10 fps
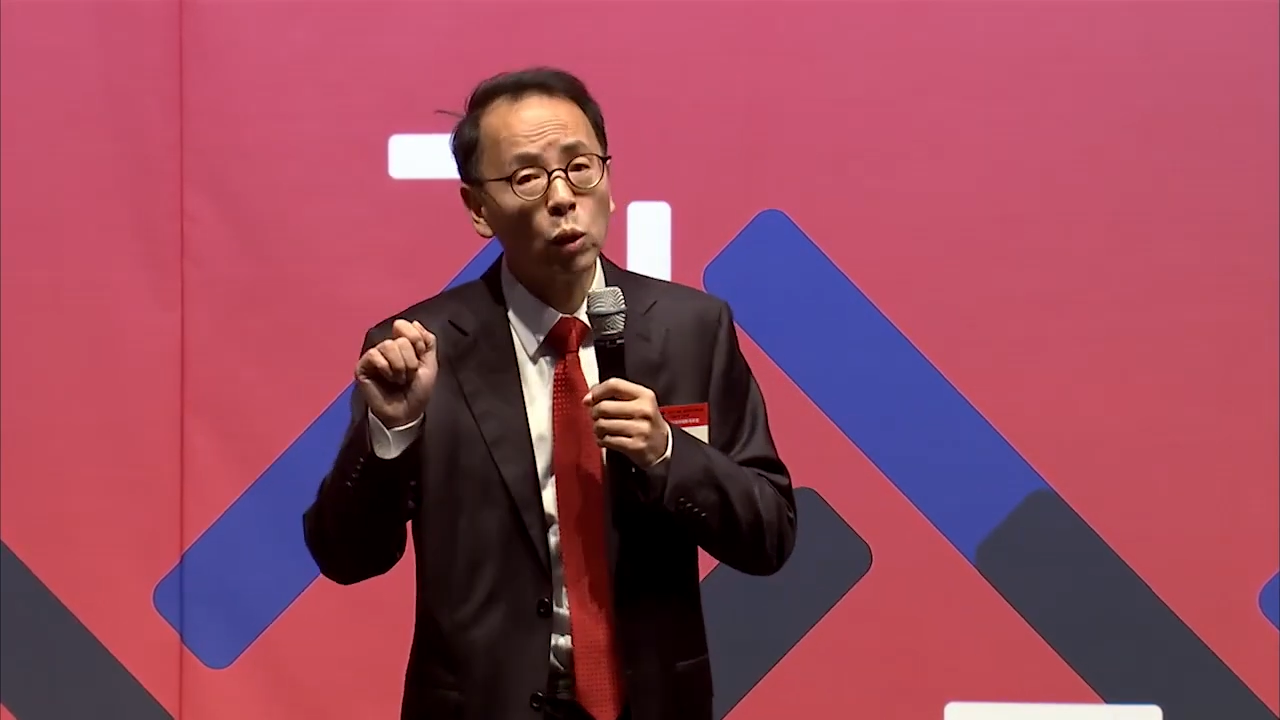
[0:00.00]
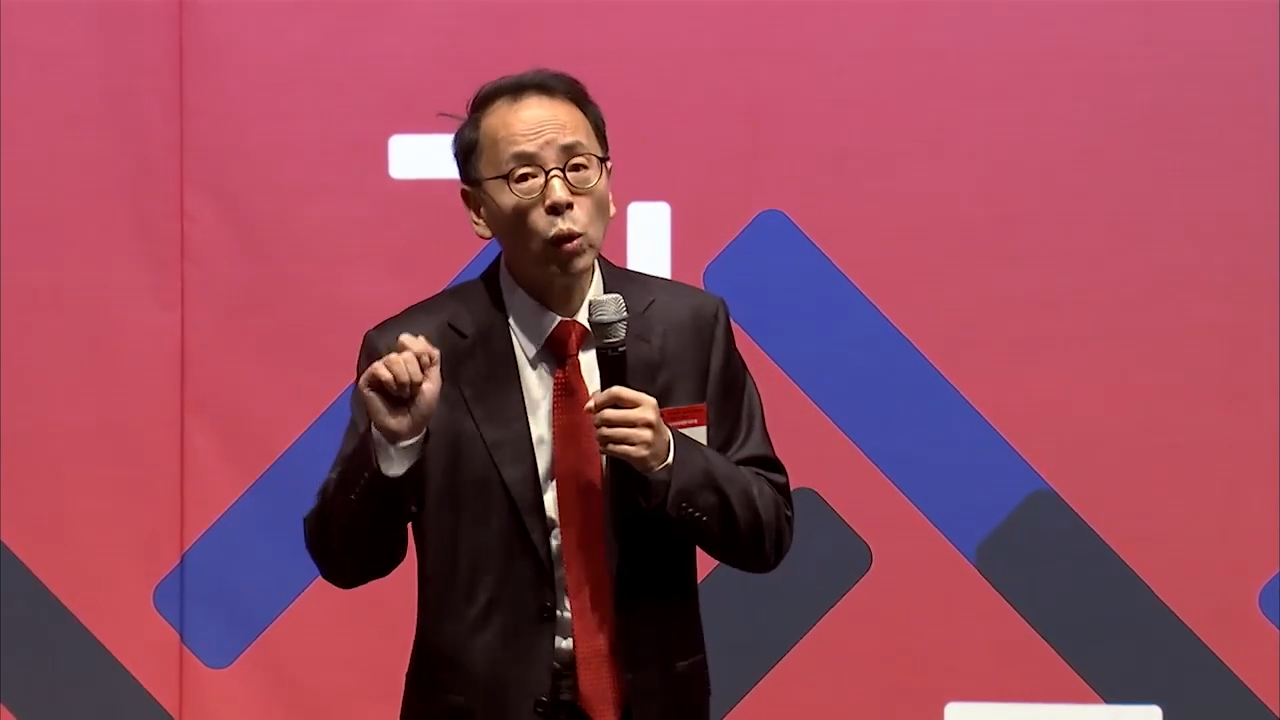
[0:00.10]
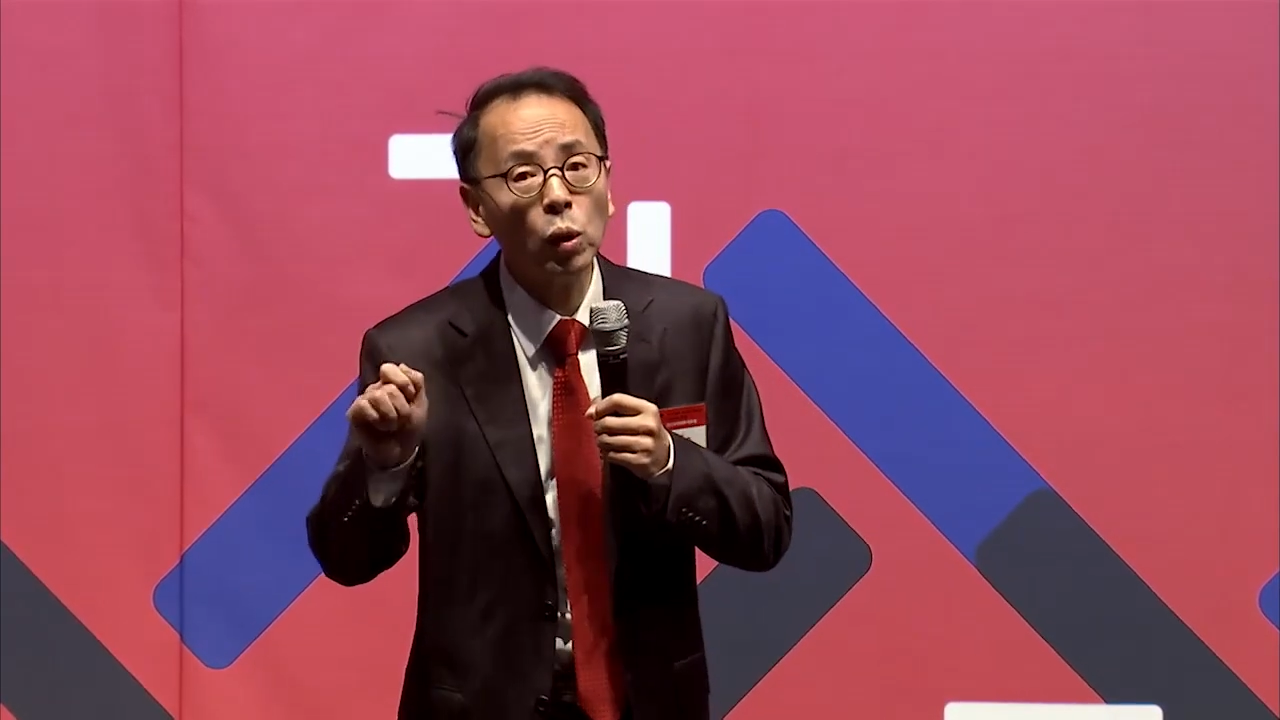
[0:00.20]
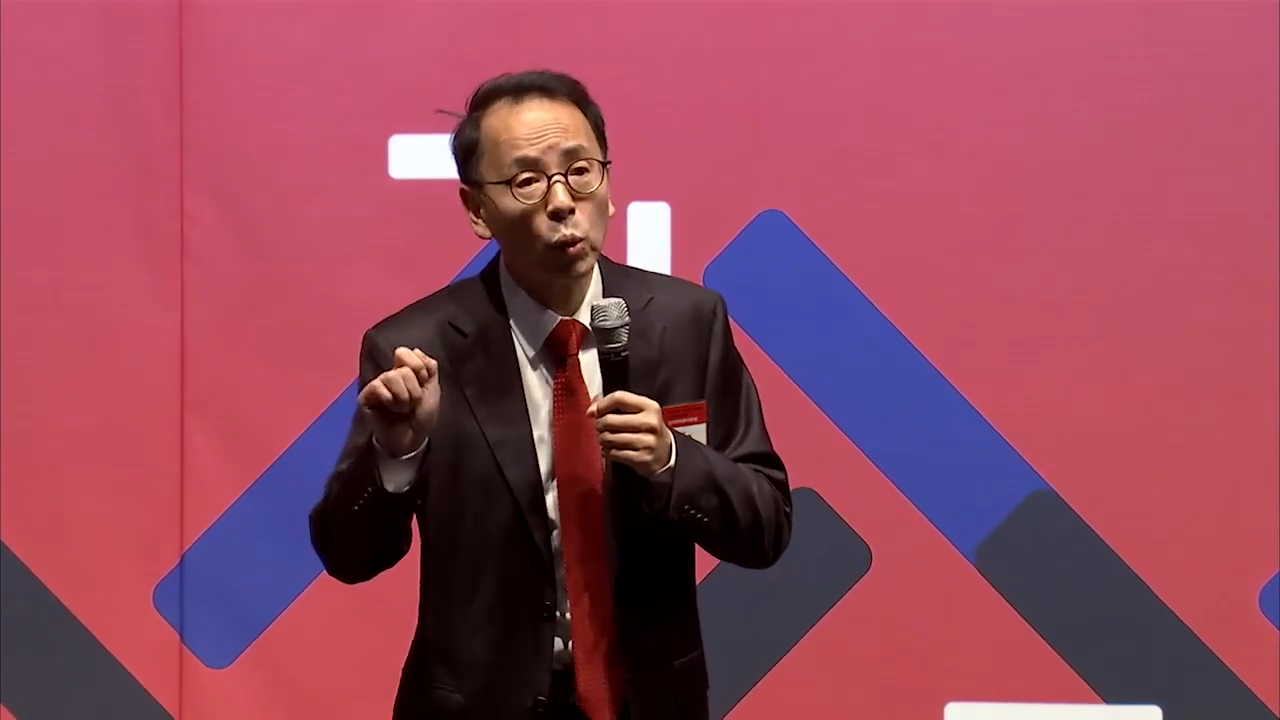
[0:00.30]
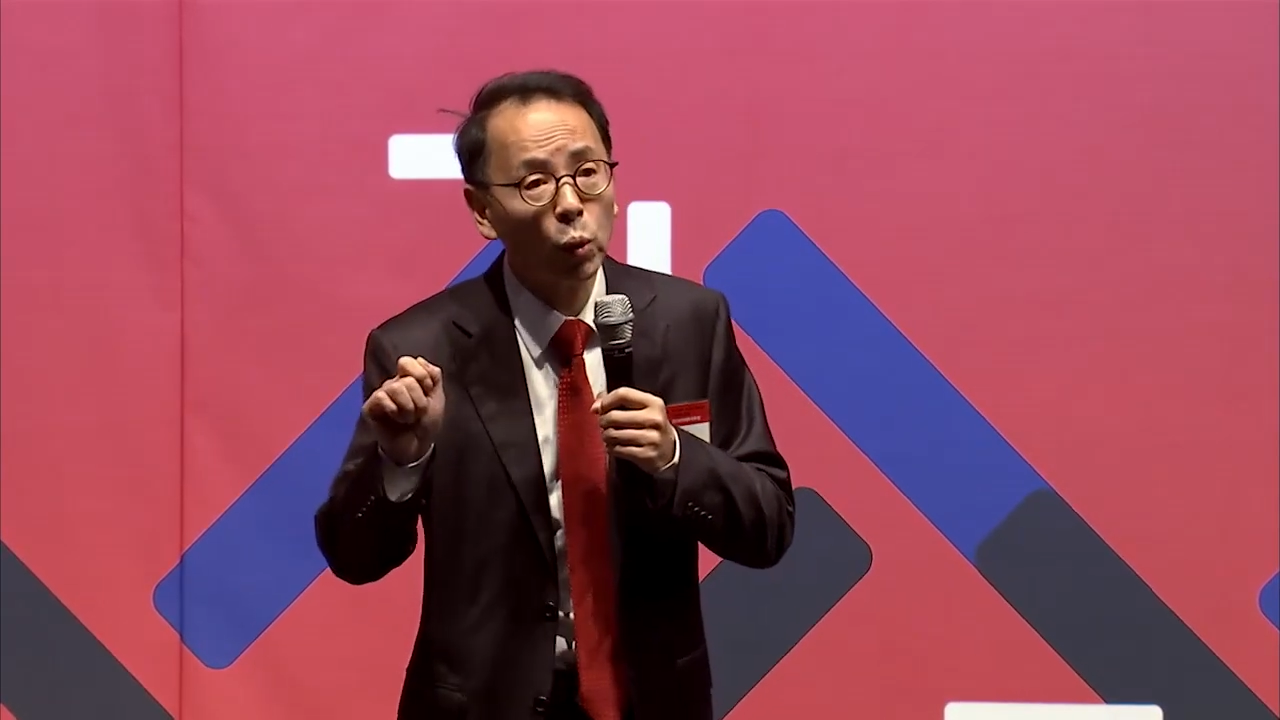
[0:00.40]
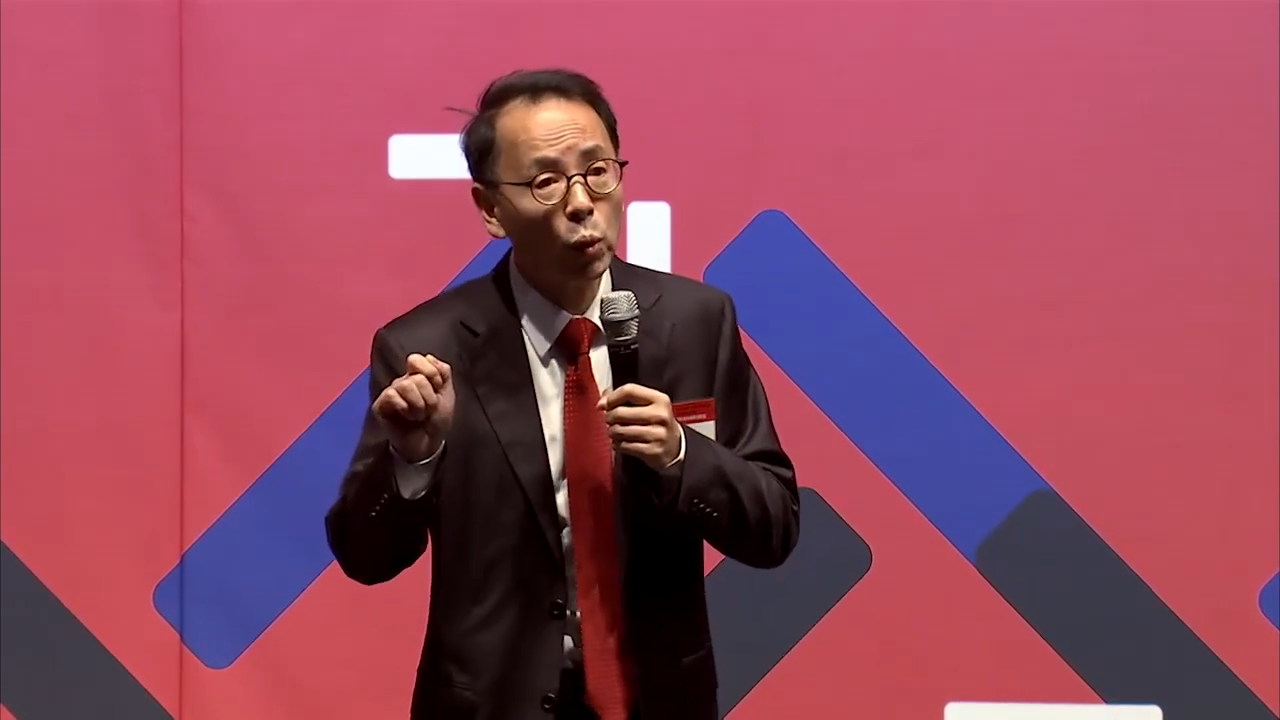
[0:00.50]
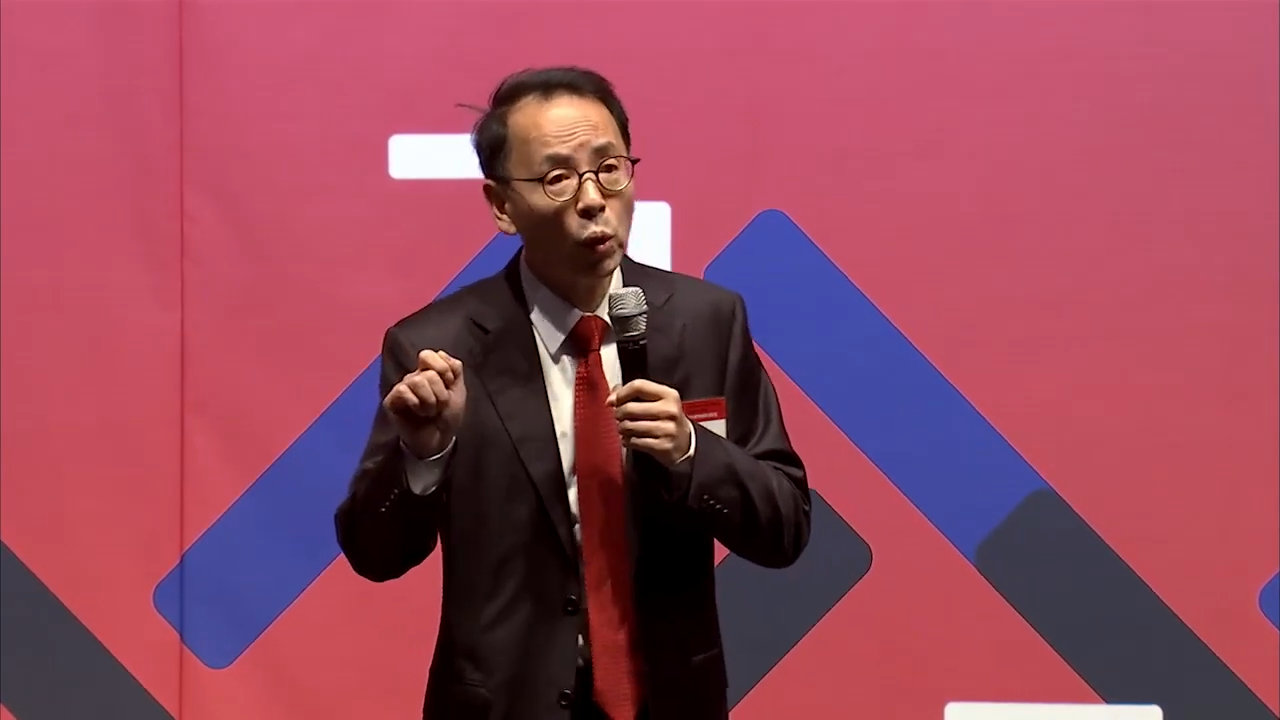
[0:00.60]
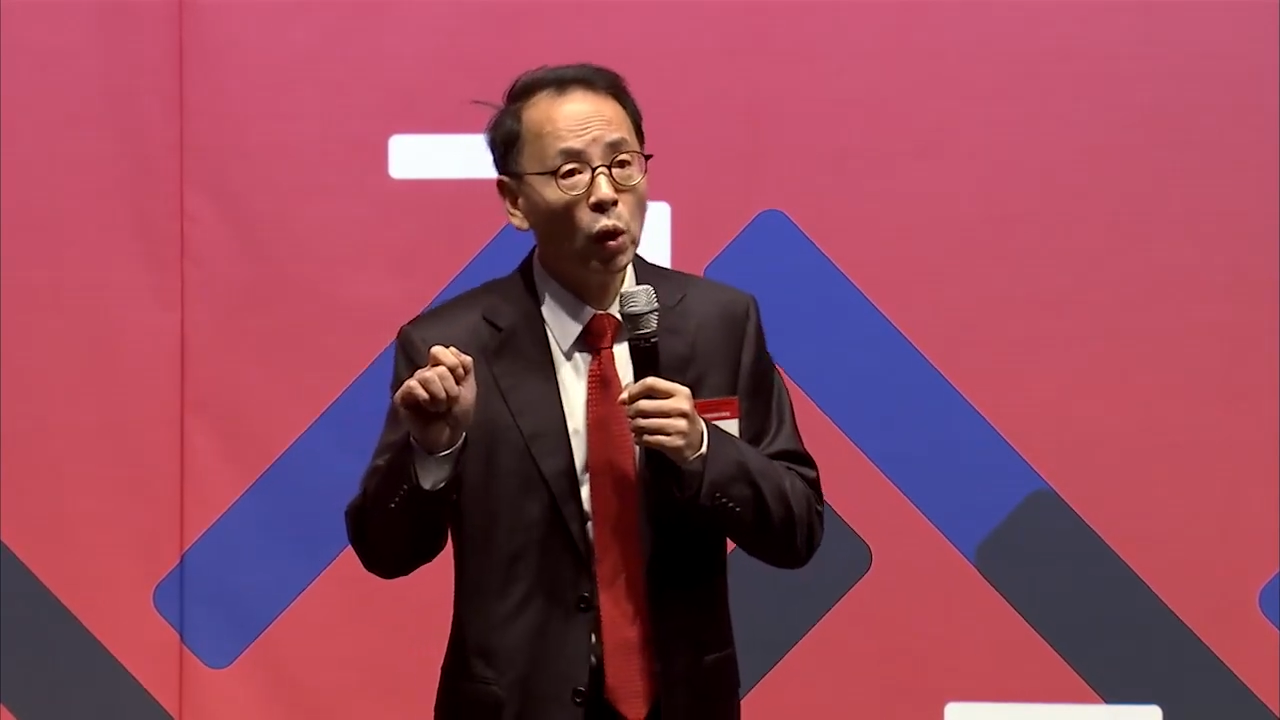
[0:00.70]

could do